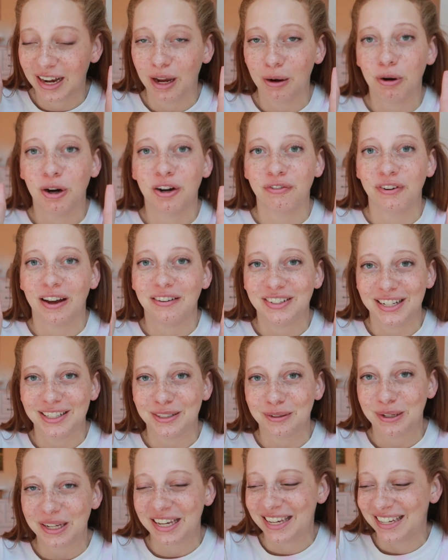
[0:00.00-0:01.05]
and I work five
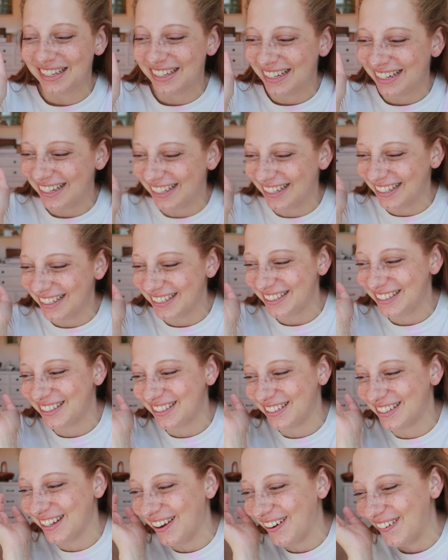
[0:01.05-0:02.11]
days a week.
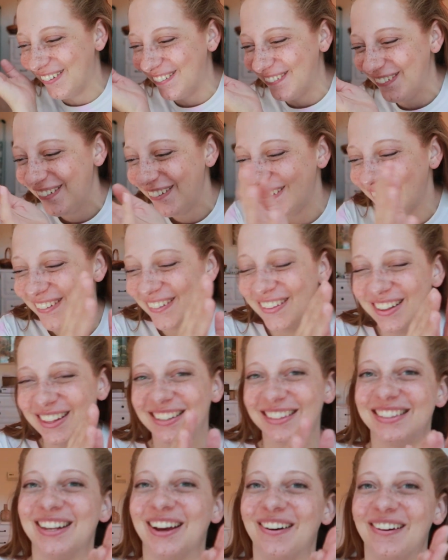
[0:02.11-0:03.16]
so
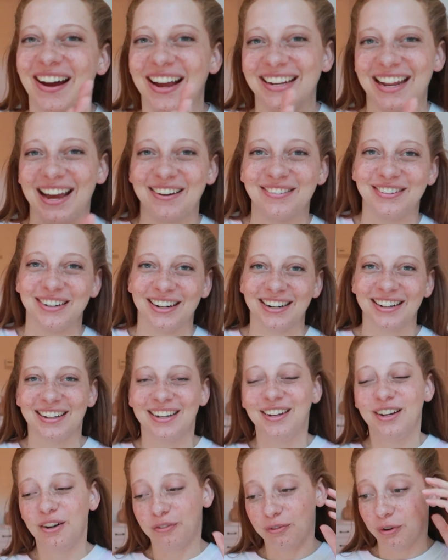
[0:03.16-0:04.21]
I now work
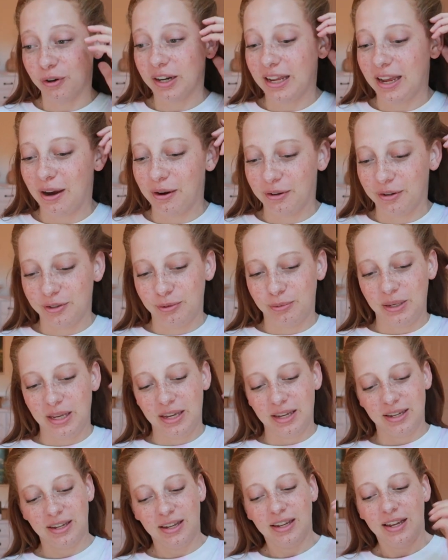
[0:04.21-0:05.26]
40 hours a
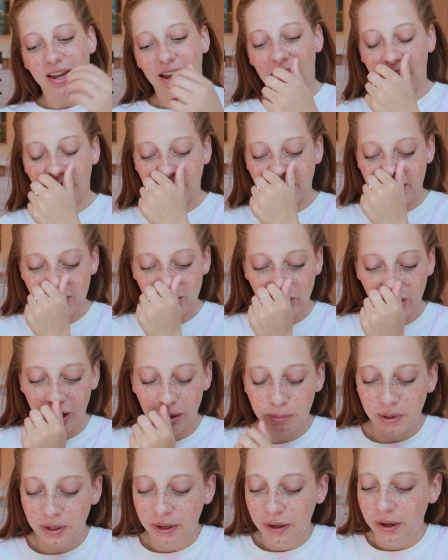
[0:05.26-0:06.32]
week at this
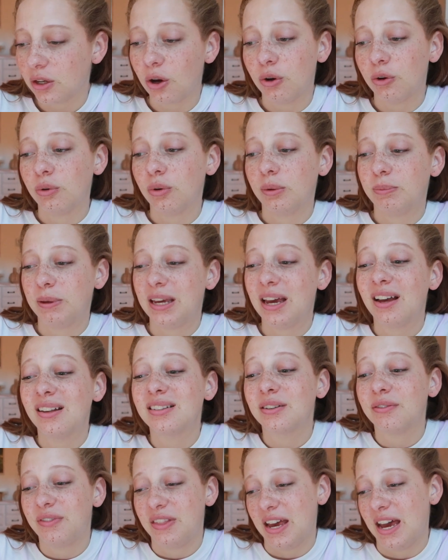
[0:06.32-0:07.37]
job. So
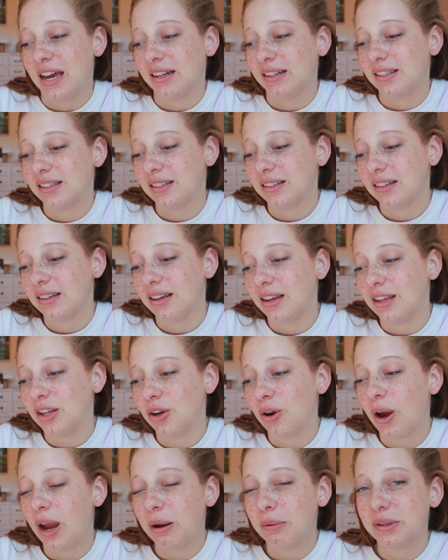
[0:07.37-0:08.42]
because of that, uh,
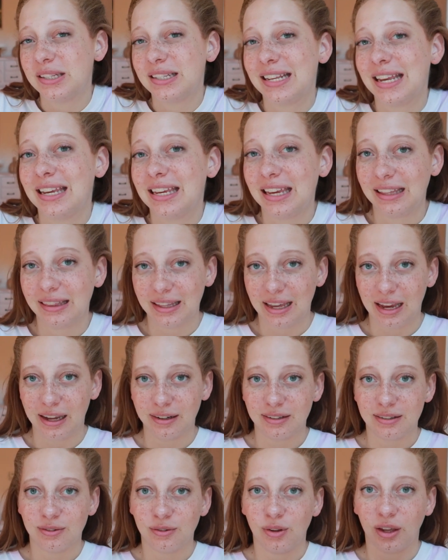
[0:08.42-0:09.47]
you know, I was taking
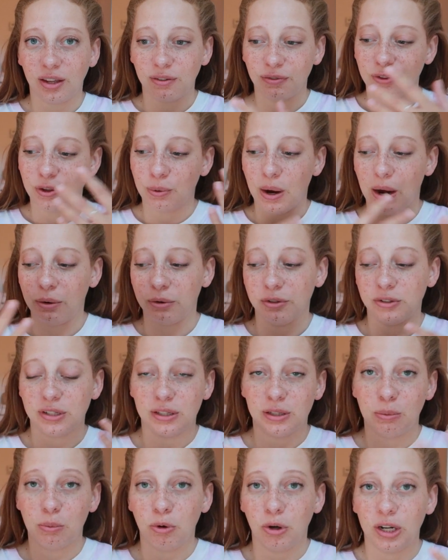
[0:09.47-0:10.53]
that like few hours
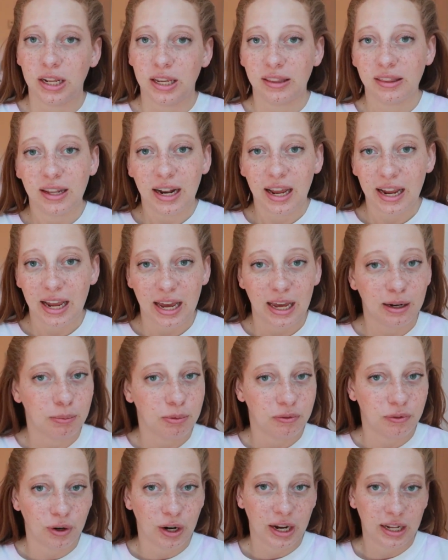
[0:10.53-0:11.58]
in the morning that I had
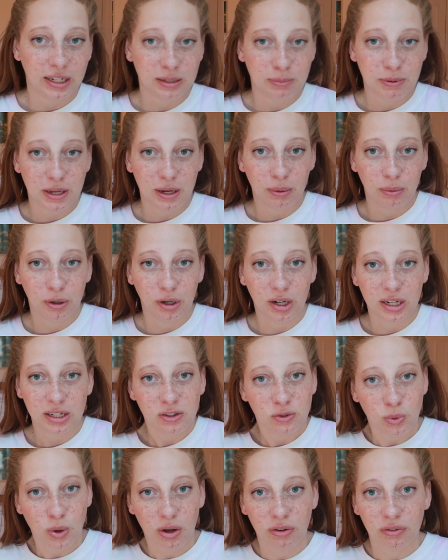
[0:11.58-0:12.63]
before I had to be at work
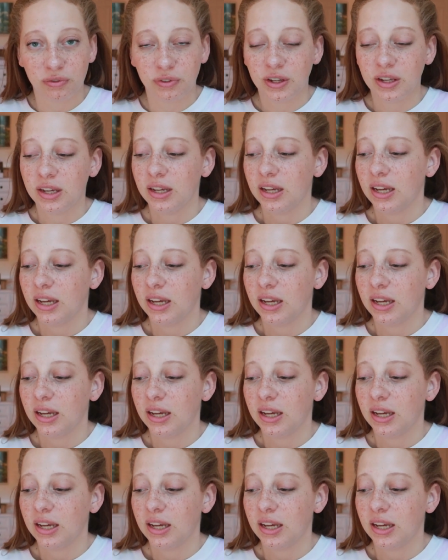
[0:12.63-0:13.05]
at 12